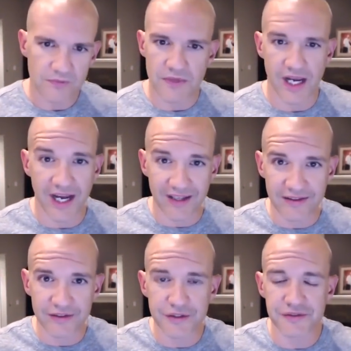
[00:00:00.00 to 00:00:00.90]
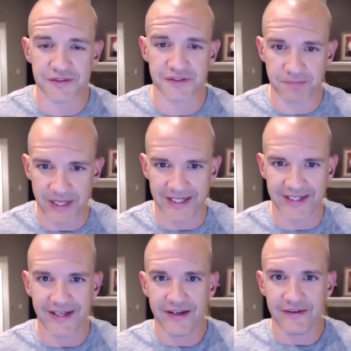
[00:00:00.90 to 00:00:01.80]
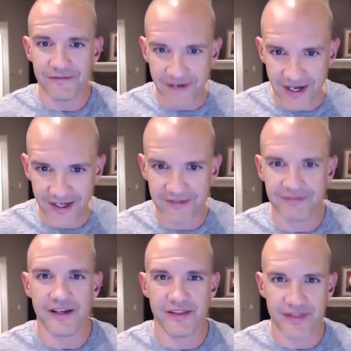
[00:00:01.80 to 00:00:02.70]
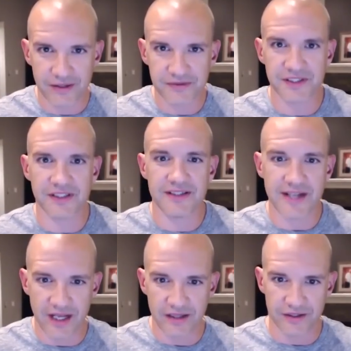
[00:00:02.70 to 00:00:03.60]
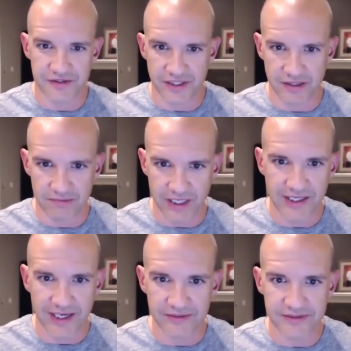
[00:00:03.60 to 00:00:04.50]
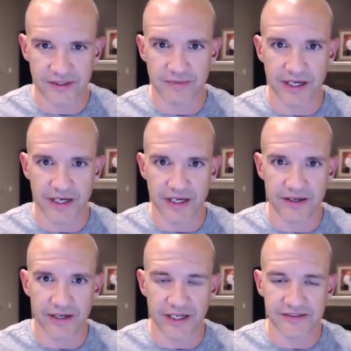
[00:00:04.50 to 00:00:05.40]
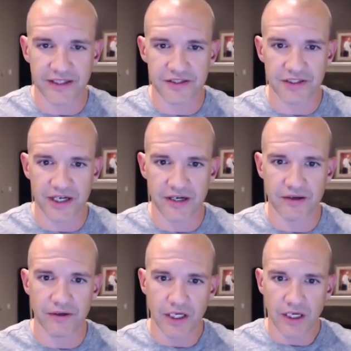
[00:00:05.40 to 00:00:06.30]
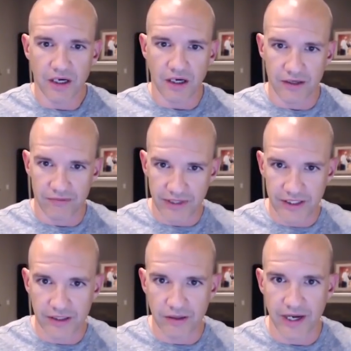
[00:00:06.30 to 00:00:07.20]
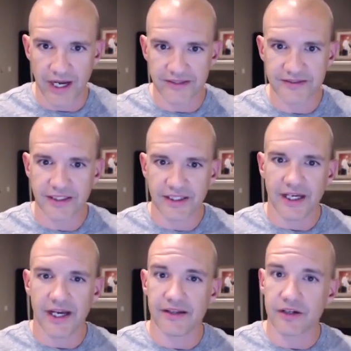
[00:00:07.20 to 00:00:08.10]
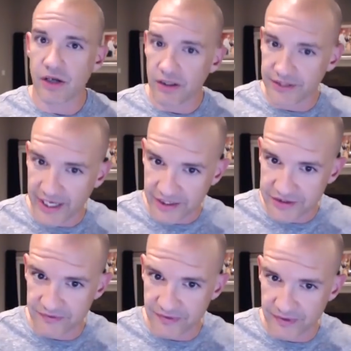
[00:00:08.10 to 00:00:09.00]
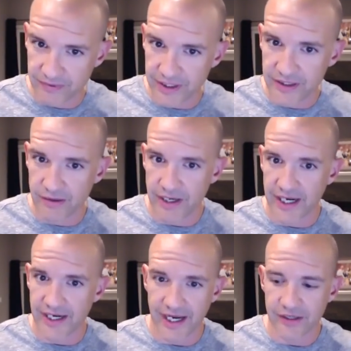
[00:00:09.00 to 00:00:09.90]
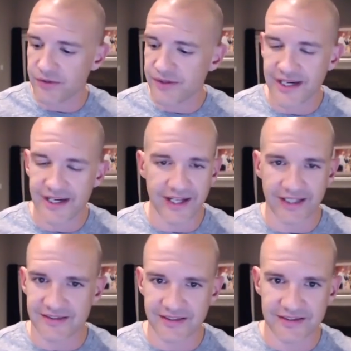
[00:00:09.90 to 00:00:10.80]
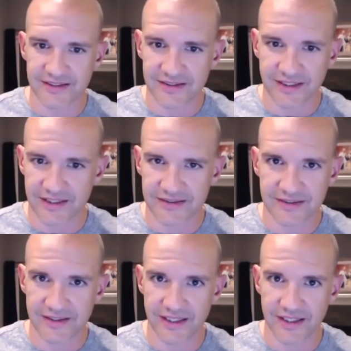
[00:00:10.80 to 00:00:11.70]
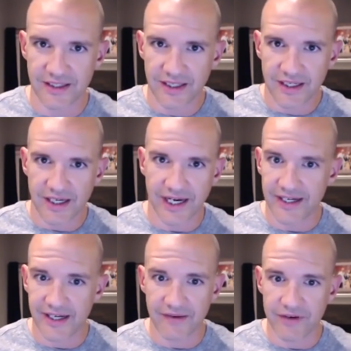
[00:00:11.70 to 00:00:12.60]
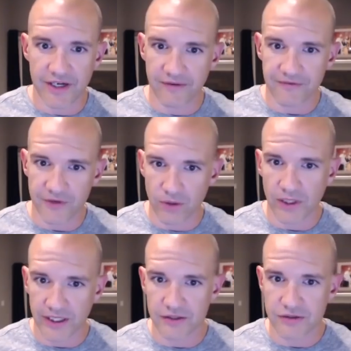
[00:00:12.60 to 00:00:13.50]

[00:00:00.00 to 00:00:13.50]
I literally used to spend five $1,000 in my county, in my area outside of Chicago on radio ads. And the call to action from the radio ad, I knew that in that 60 second skit, I didn't have enough no like, and